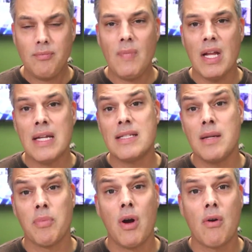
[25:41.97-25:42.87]

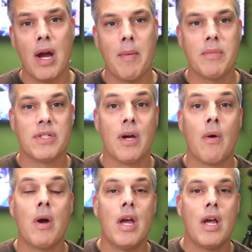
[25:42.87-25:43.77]
listing program.
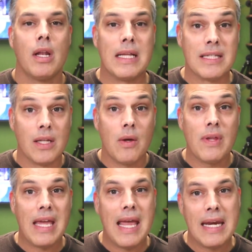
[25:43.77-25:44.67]
So let's load
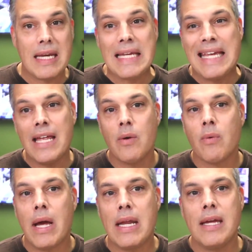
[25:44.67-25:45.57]
the cannon, get it
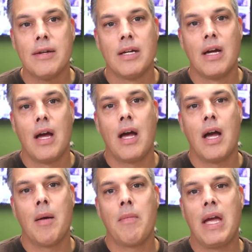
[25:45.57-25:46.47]
ready,
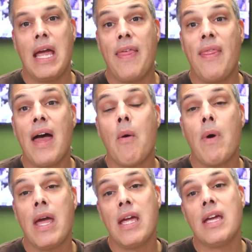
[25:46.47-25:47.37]
and that
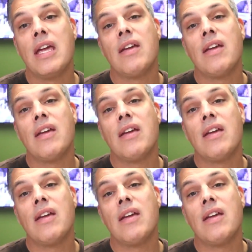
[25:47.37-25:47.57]
way,